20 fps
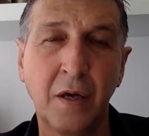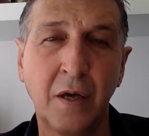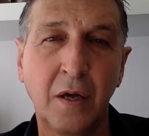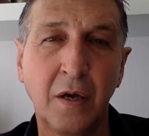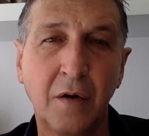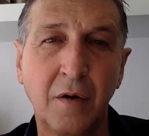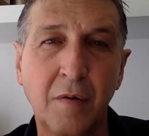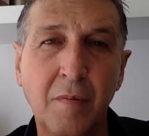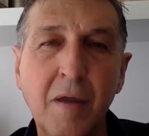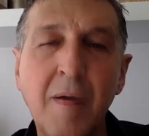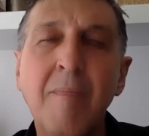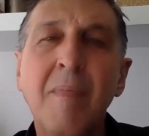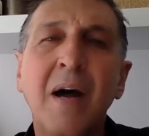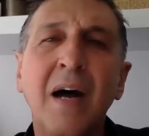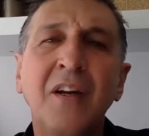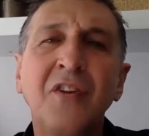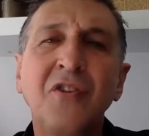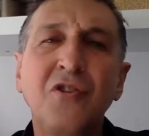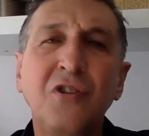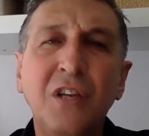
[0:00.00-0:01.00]
Remember
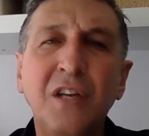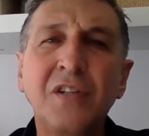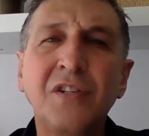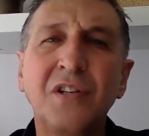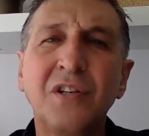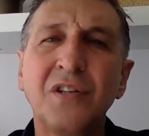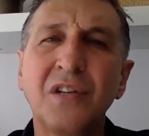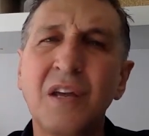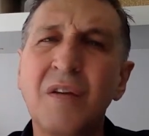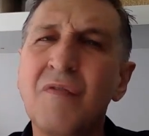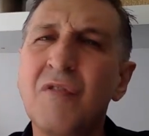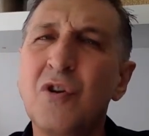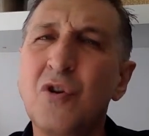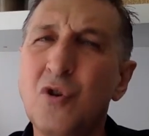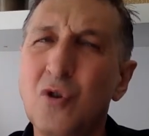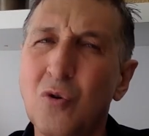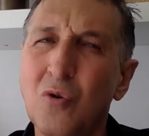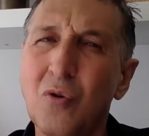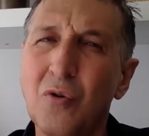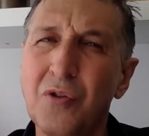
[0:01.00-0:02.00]
how Jesus even
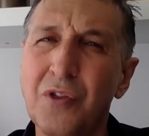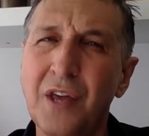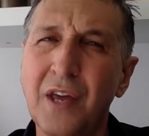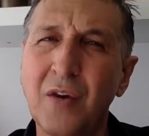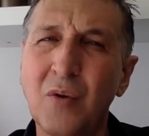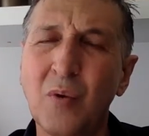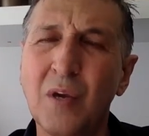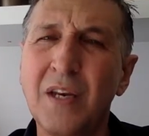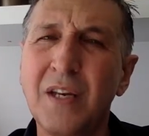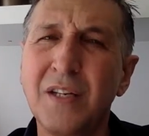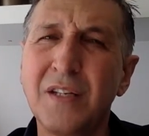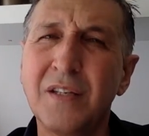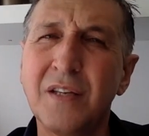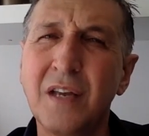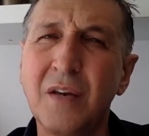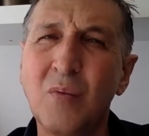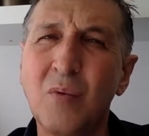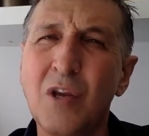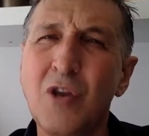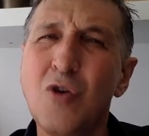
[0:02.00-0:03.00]
taught that when he said,
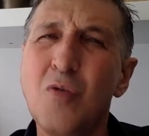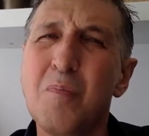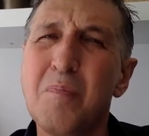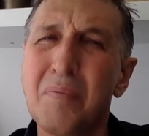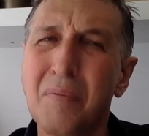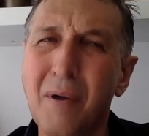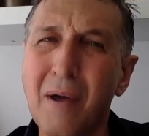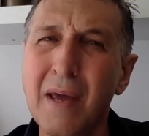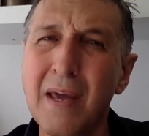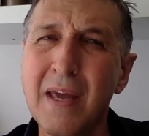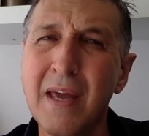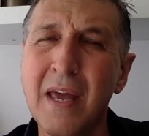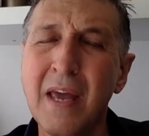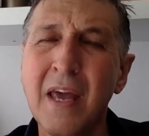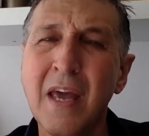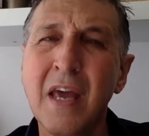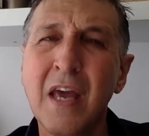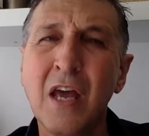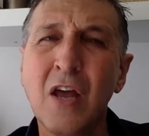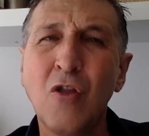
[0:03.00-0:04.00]
when you pray
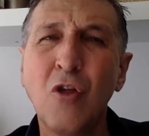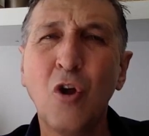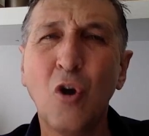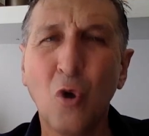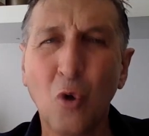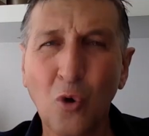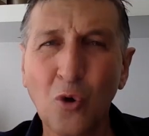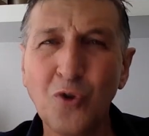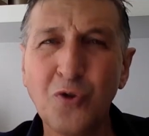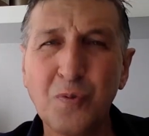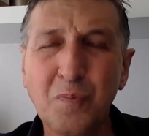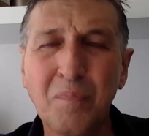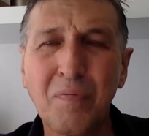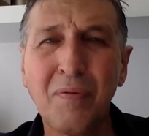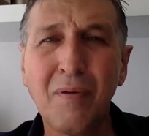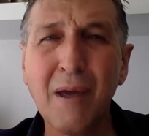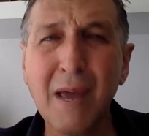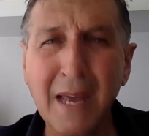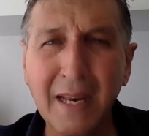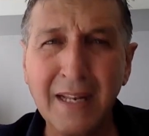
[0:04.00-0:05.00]
the Lord's
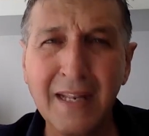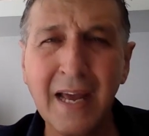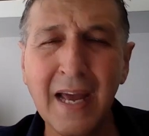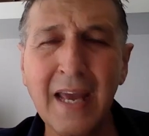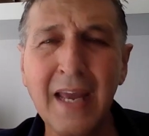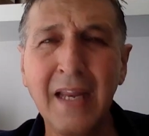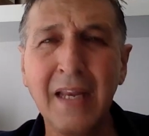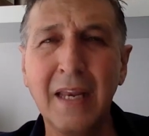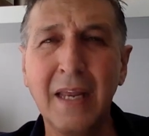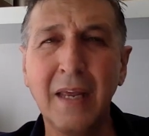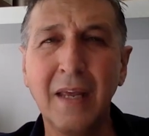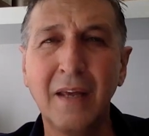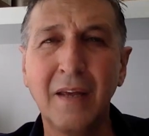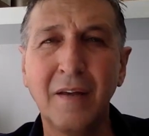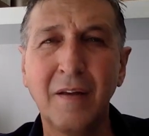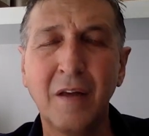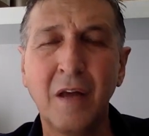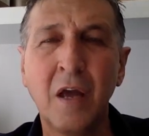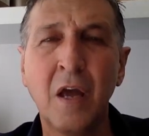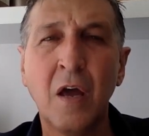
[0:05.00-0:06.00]
Prayer daily,
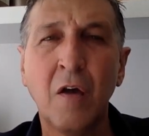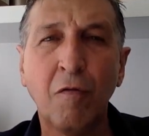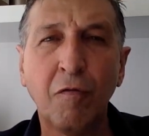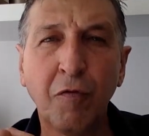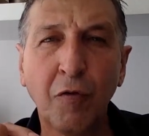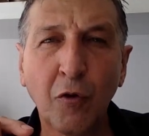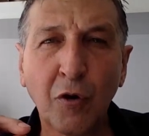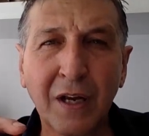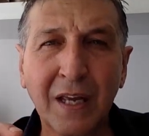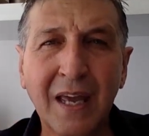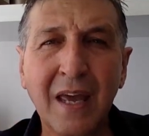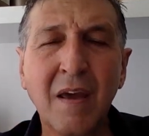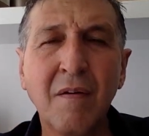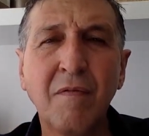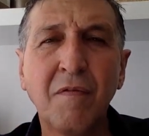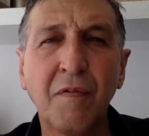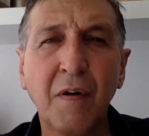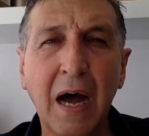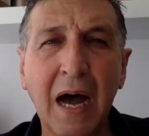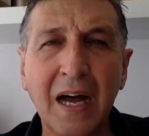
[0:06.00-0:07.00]

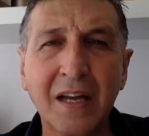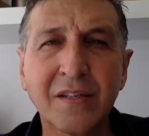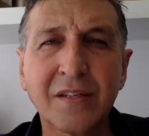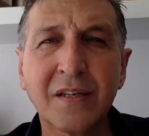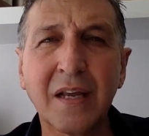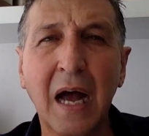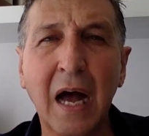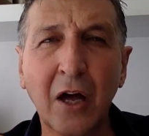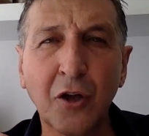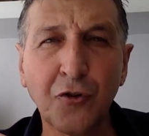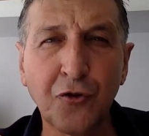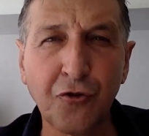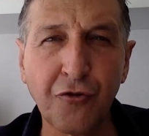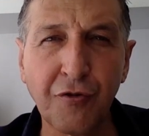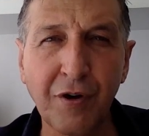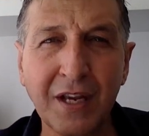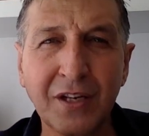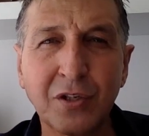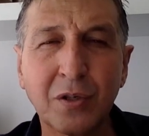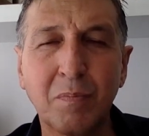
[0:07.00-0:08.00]
forgive us our
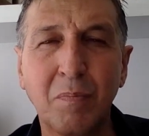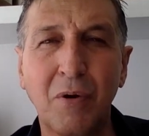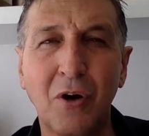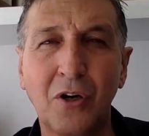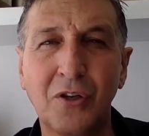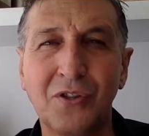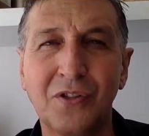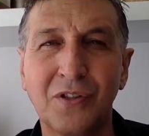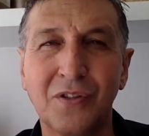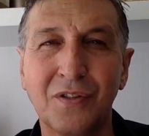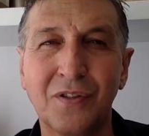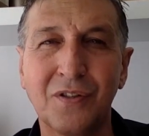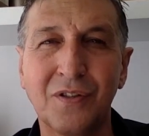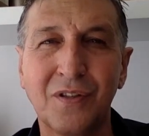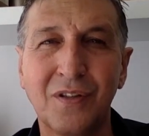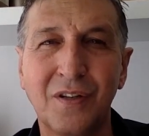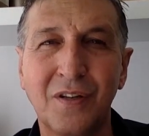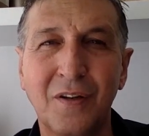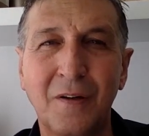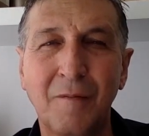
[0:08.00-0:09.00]
trespasses
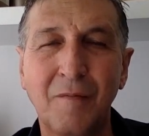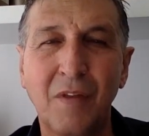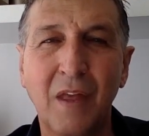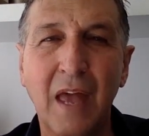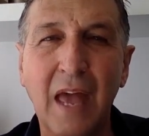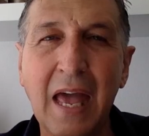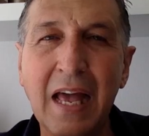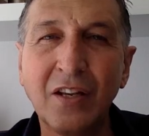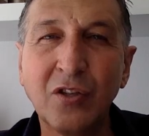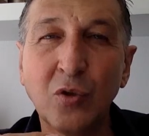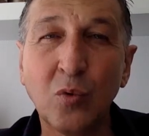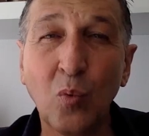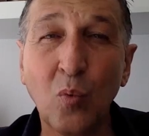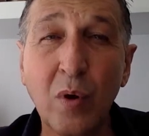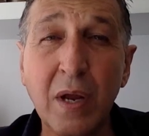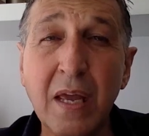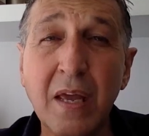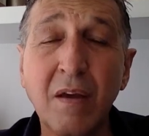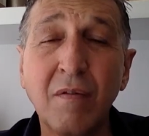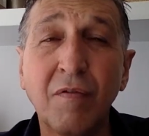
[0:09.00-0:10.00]
as
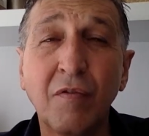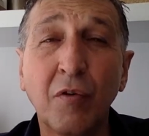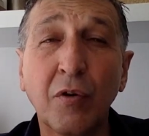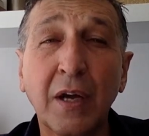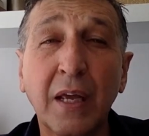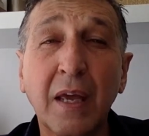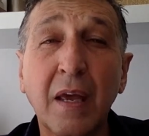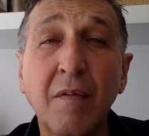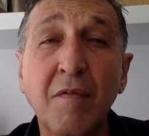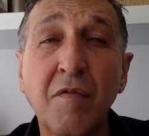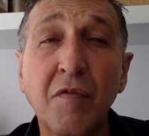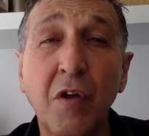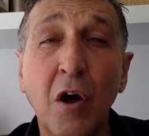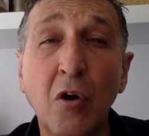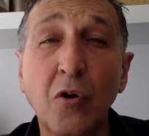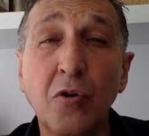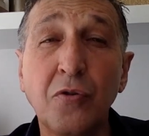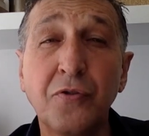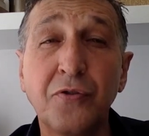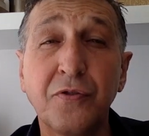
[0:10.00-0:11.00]
we forgive
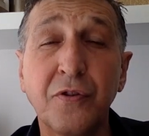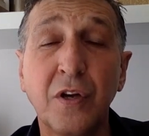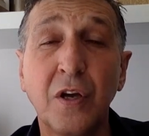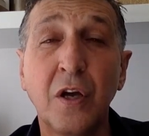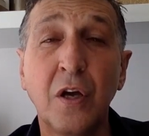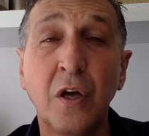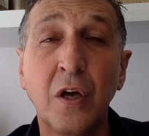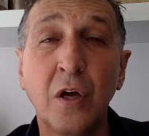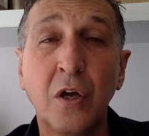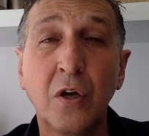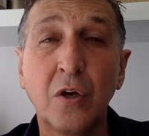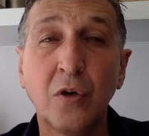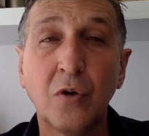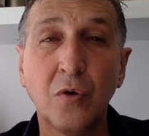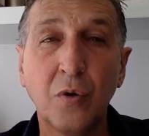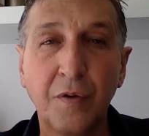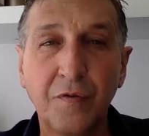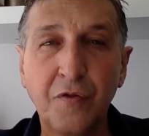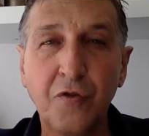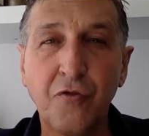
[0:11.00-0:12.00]
those who
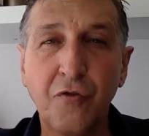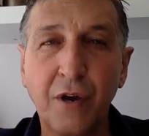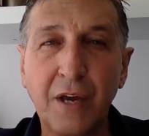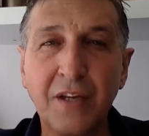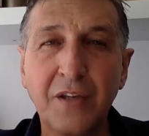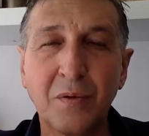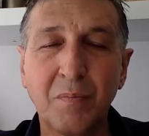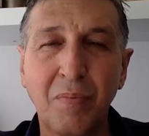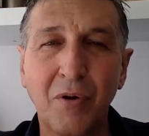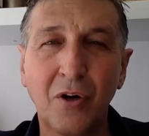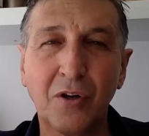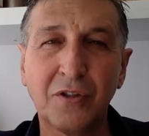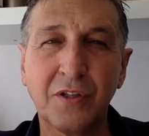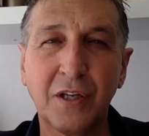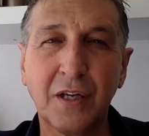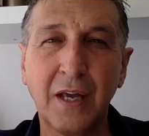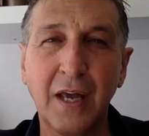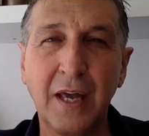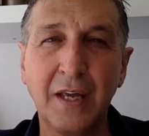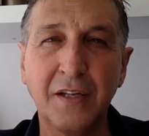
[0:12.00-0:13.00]
have trespassed
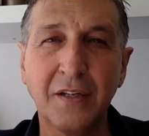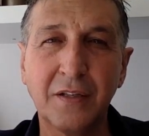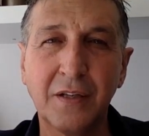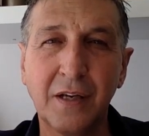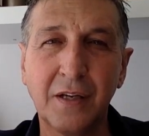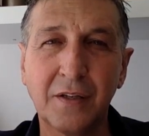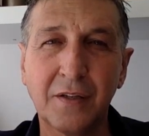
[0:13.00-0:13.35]
against us.